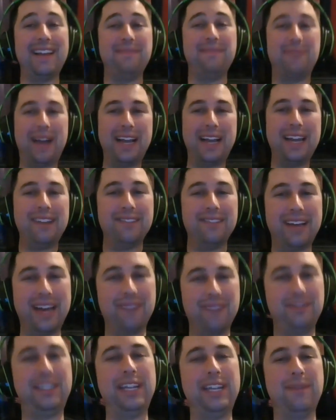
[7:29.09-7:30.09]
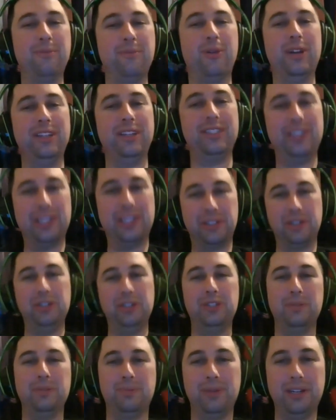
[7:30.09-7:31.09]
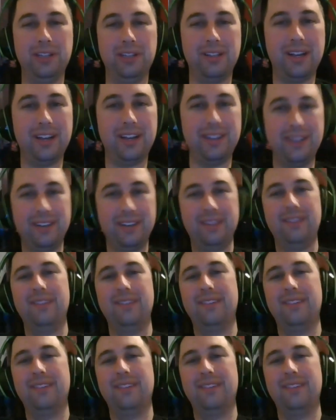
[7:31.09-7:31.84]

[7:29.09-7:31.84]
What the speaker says: I had a lot of Game Boy accessories. I used to play a lot.